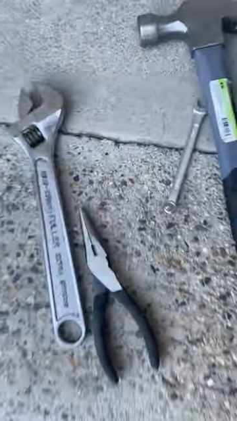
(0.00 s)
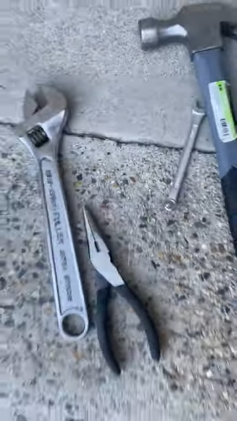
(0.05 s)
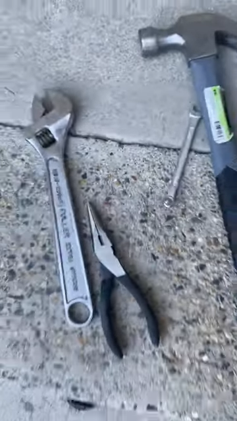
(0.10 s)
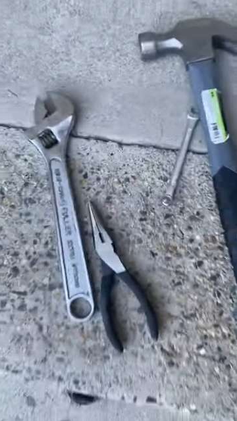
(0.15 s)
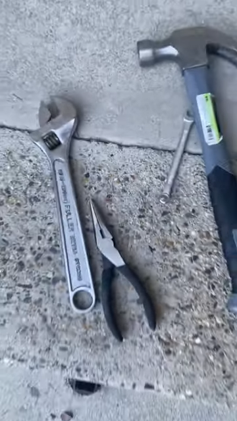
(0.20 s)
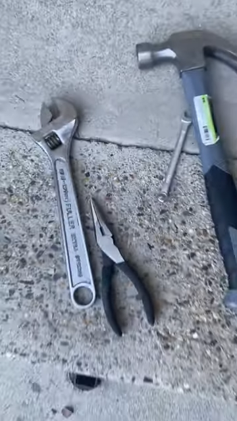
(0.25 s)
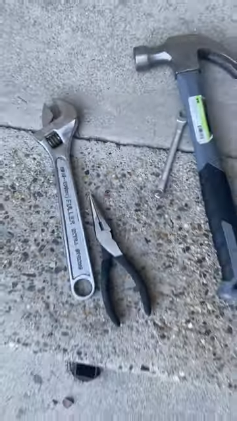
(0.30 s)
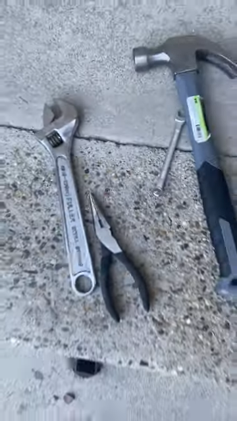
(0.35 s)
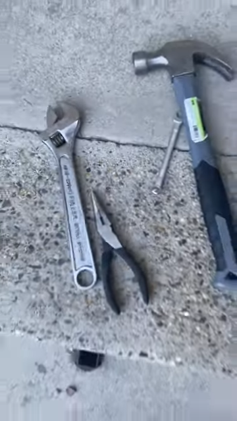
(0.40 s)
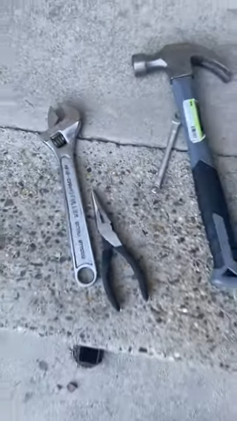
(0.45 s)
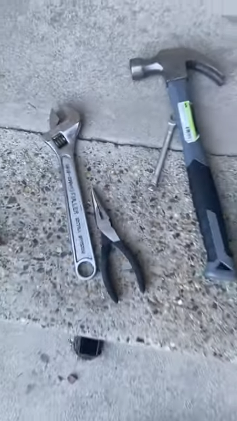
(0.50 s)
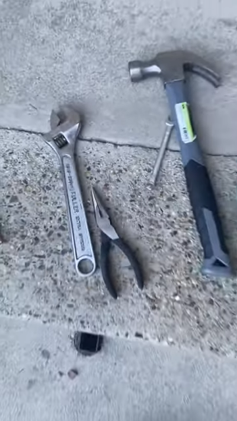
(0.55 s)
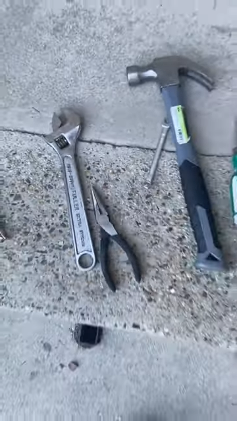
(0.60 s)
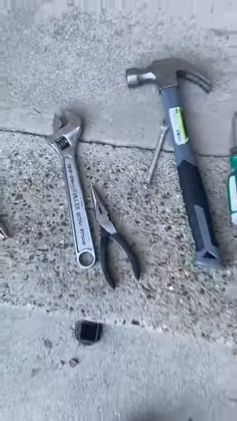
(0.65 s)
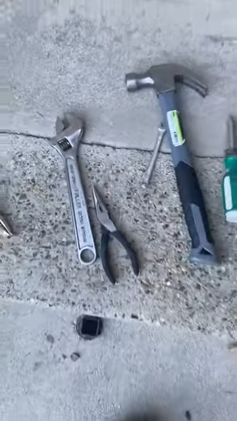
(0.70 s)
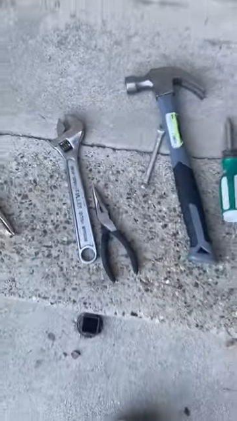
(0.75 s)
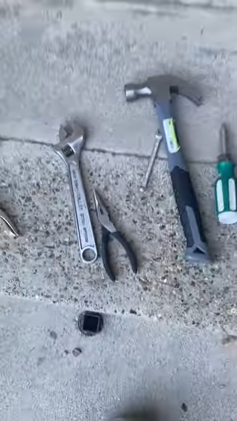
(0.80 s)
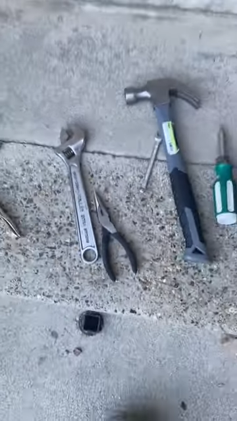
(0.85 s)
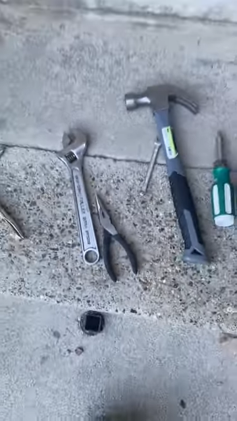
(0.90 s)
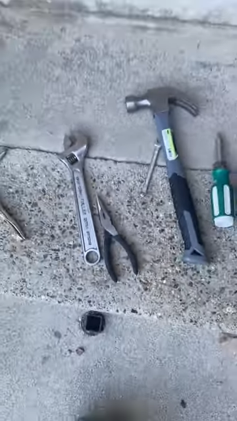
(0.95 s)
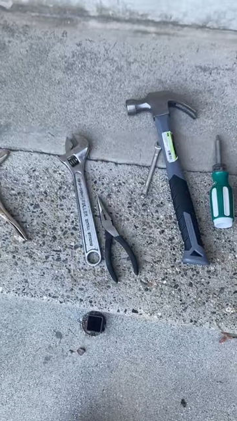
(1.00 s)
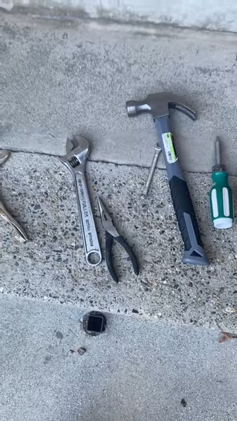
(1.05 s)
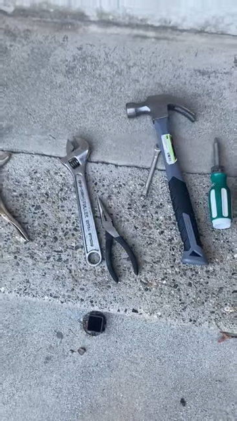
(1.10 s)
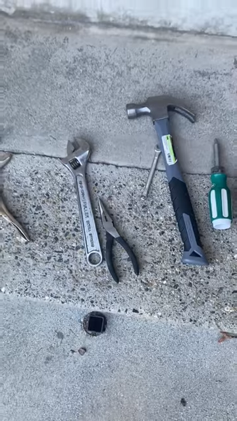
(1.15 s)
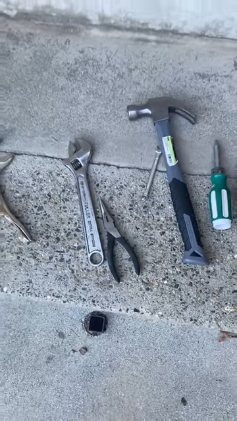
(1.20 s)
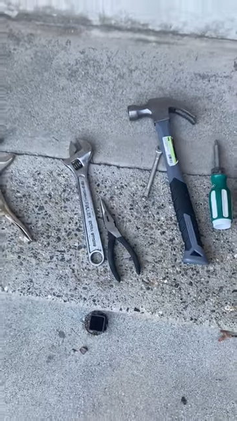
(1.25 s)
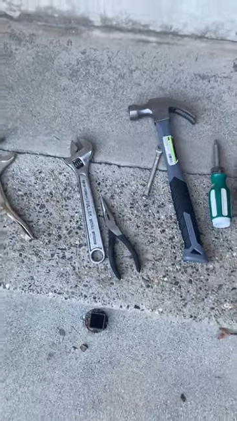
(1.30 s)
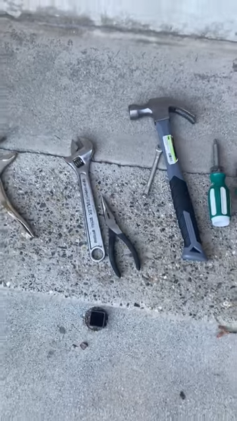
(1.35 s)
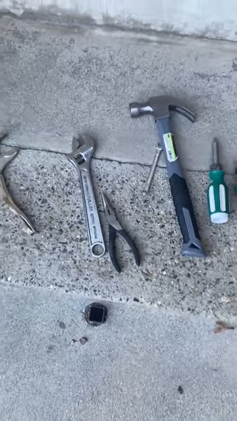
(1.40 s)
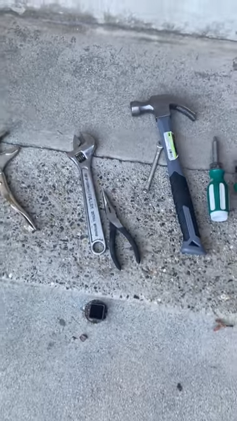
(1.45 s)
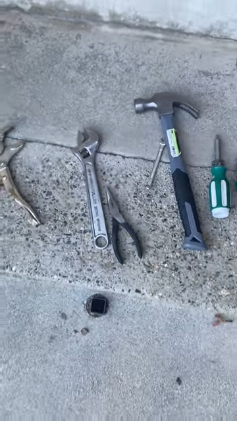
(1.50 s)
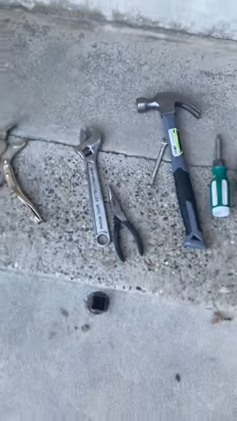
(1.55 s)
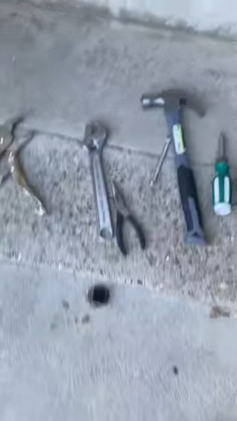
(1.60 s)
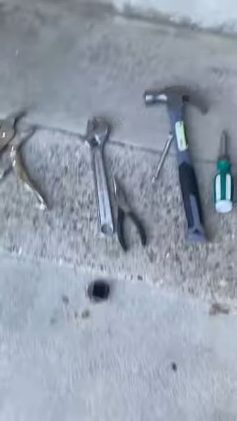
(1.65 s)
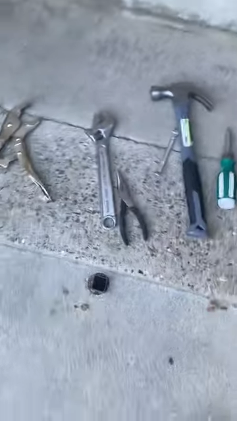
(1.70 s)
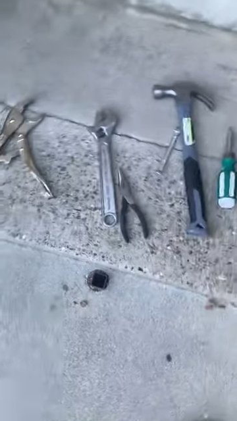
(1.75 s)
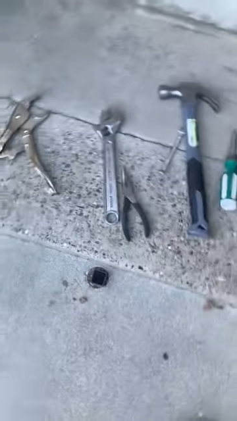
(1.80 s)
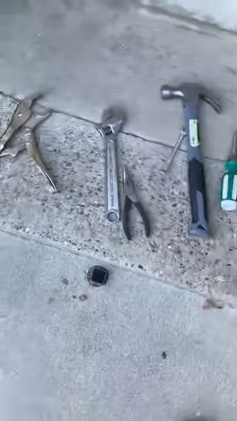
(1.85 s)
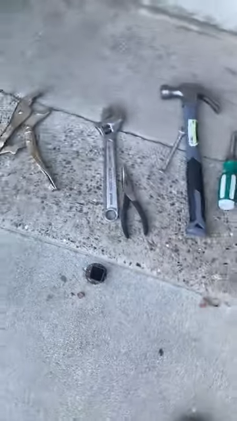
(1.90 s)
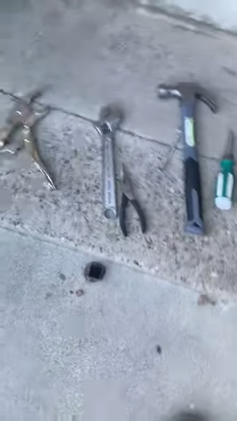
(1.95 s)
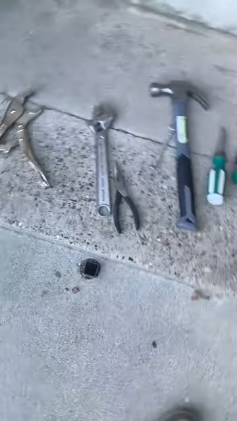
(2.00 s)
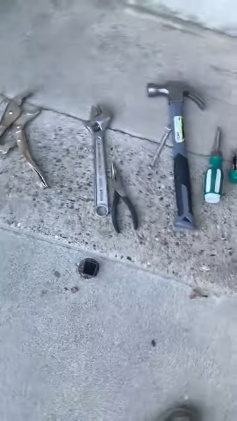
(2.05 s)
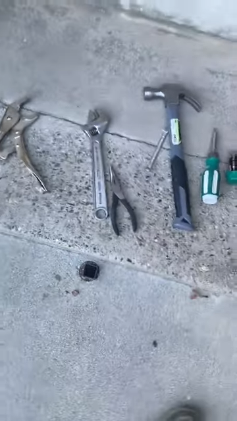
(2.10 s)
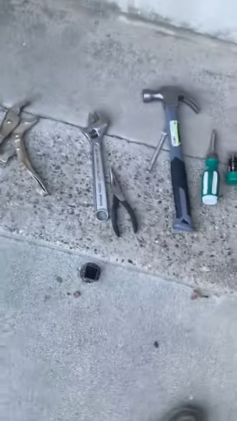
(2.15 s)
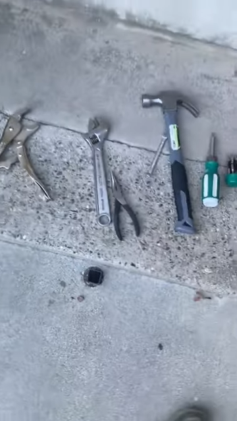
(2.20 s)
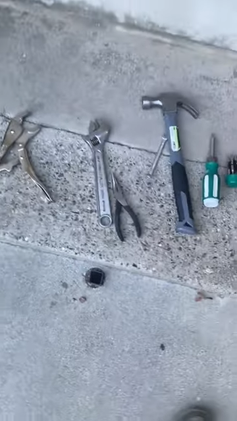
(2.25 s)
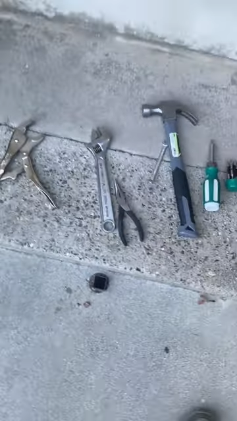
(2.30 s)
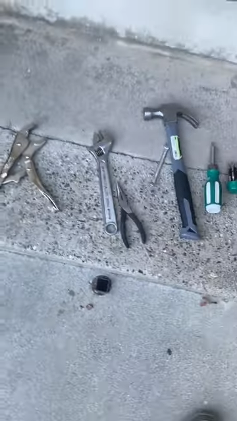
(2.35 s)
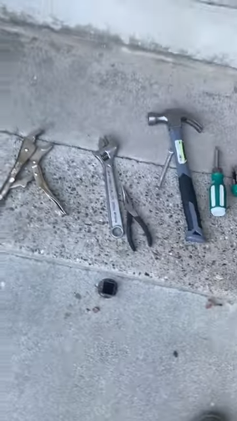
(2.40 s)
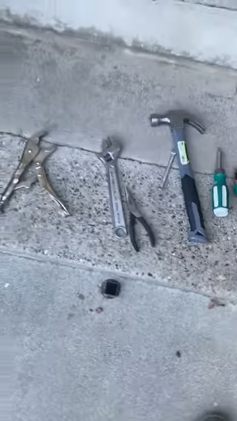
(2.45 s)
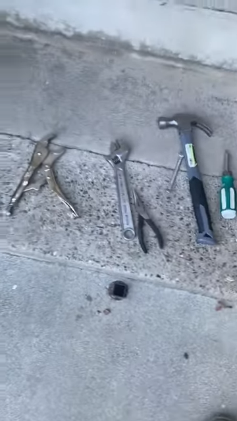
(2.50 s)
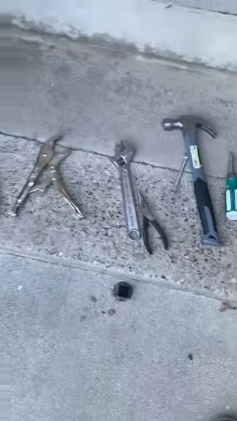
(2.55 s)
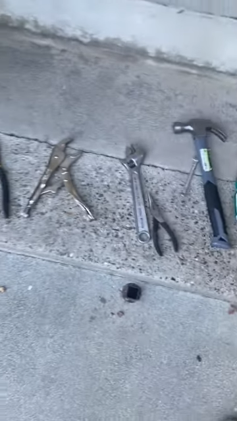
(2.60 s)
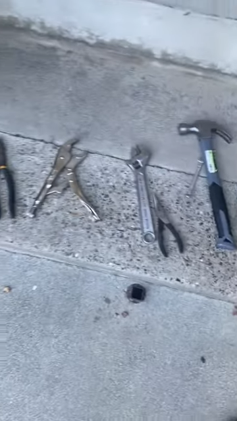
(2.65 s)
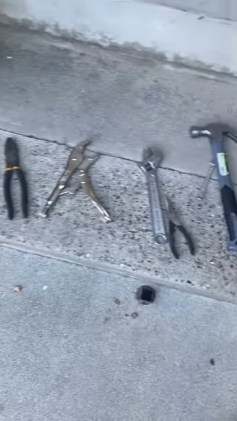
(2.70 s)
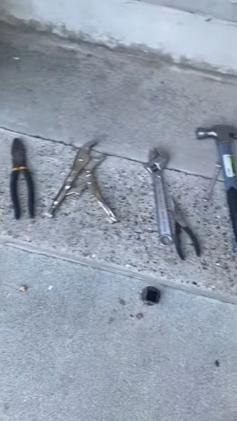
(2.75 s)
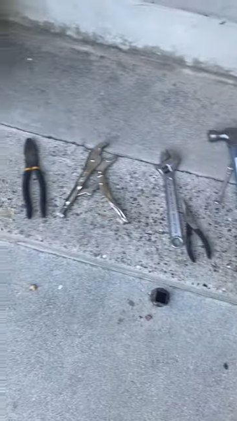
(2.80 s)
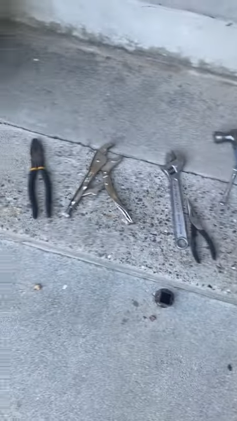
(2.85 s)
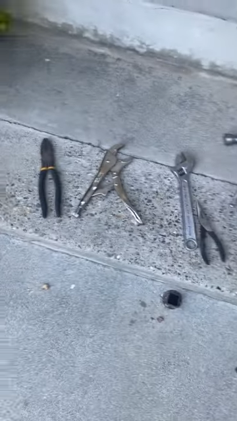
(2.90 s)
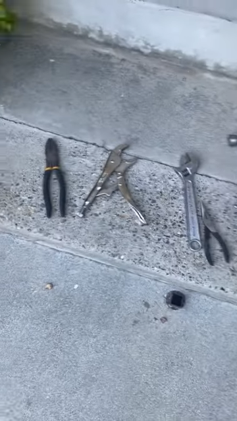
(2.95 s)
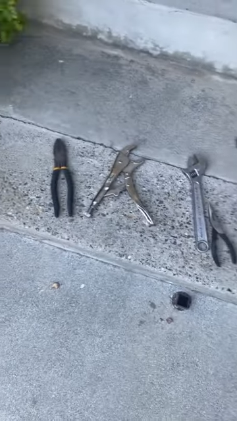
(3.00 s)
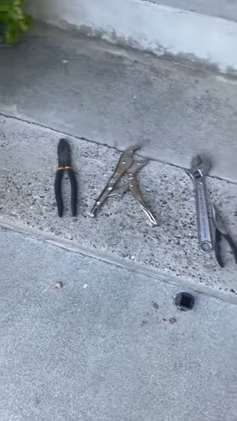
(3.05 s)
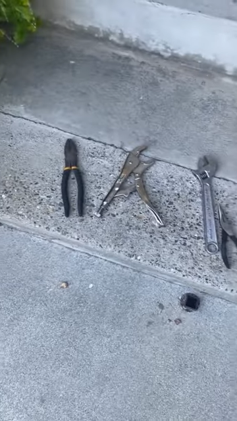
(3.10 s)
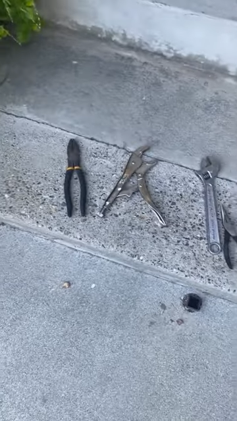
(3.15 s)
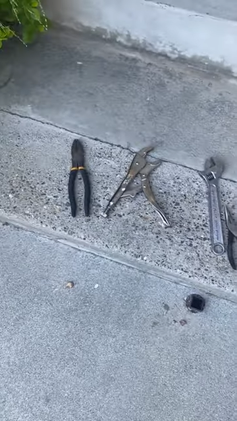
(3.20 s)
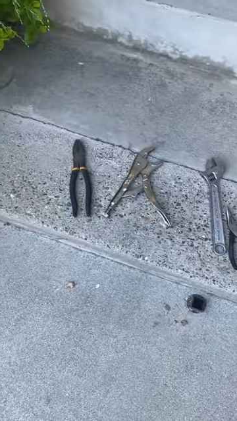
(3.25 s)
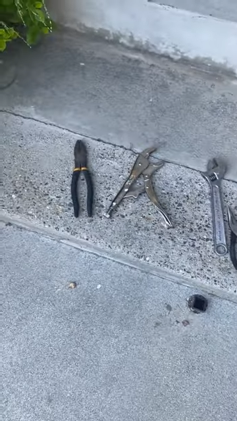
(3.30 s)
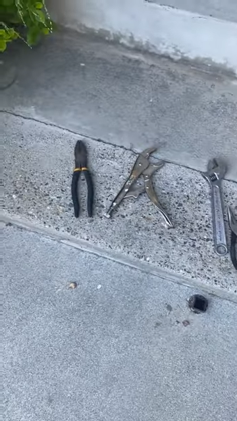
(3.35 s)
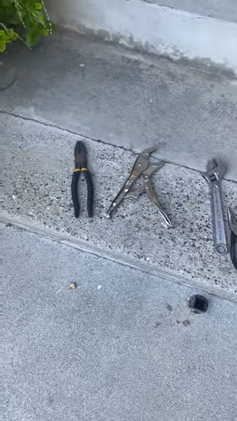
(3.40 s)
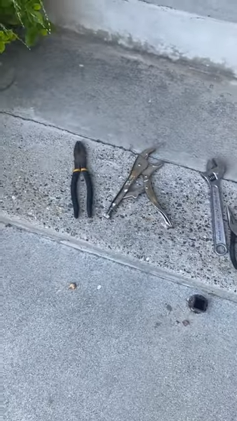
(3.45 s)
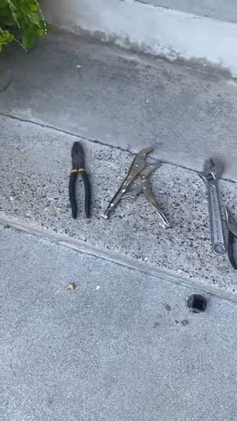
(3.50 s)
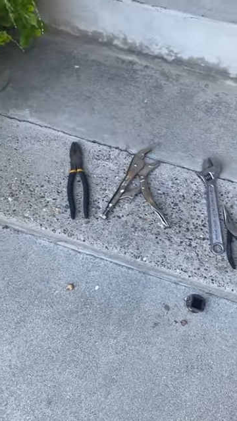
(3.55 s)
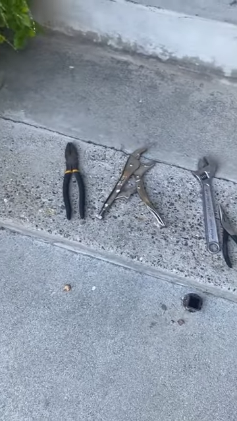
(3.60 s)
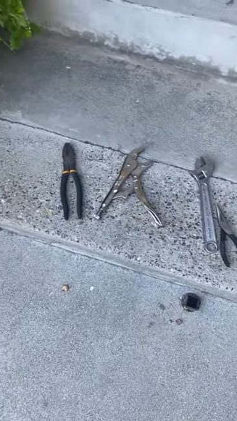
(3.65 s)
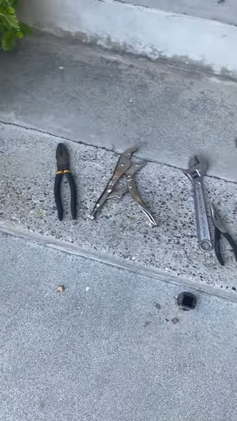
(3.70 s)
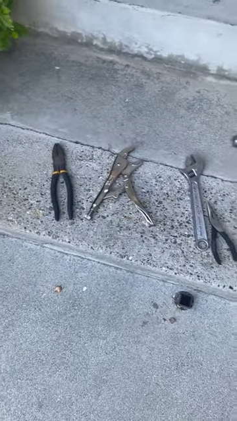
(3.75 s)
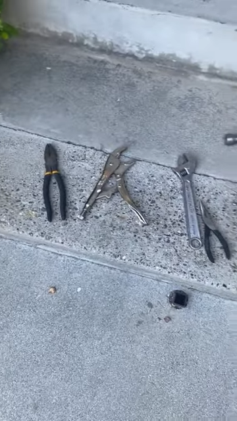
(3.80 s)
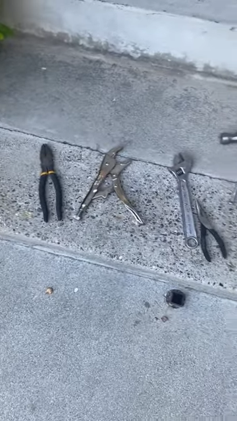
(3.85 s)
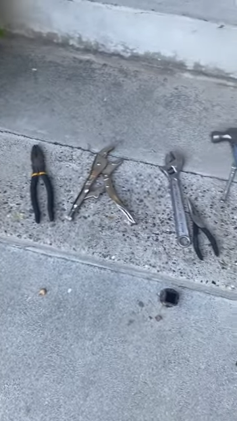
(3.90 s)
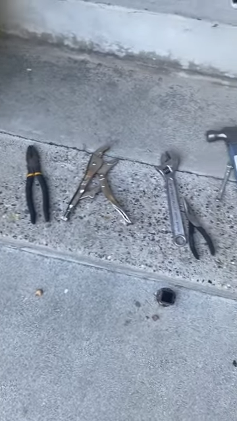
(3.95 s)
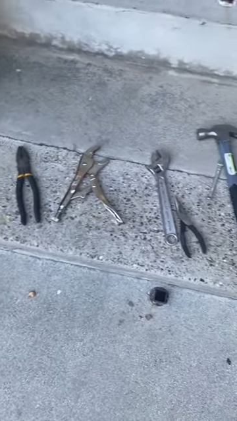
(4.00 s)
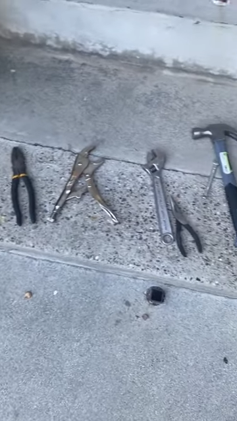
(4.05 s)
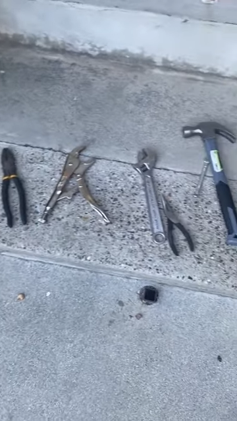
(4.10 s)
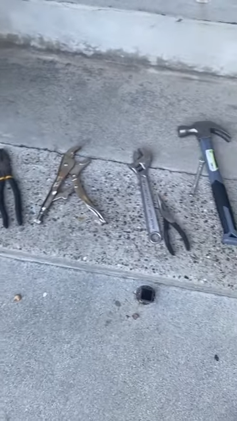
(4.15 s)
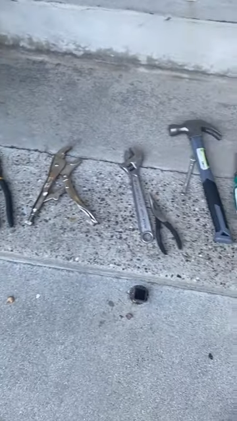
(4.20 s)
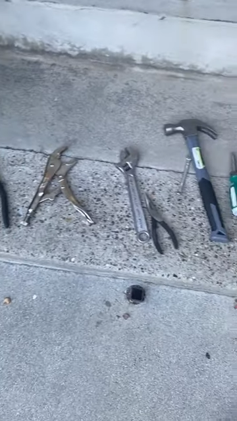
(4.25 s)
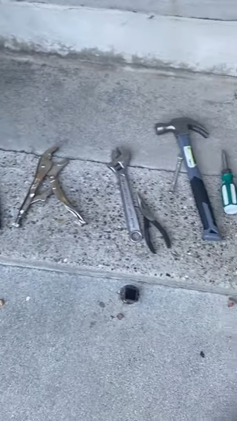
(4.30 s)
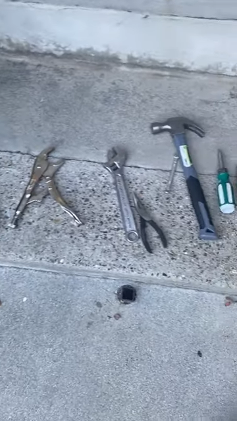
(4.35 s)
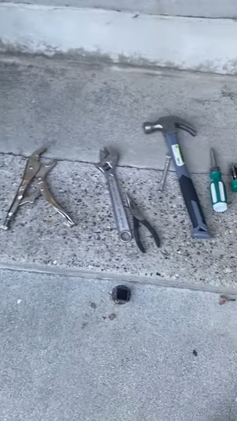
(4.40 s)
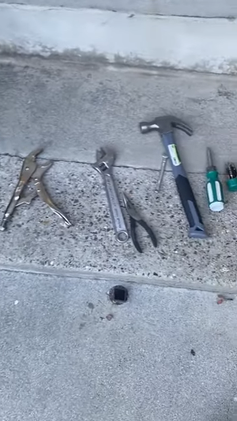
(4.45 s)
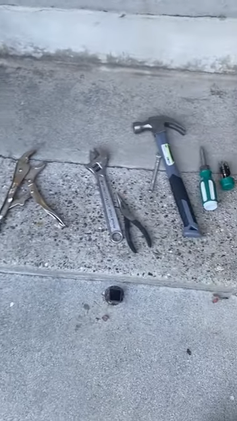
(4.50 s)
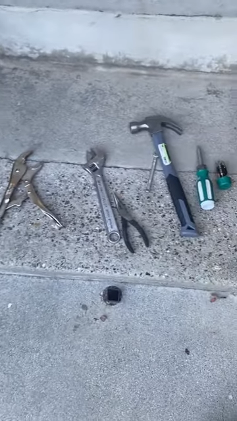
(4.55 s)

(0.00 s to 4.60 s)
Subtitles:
[unreadable: no face in view]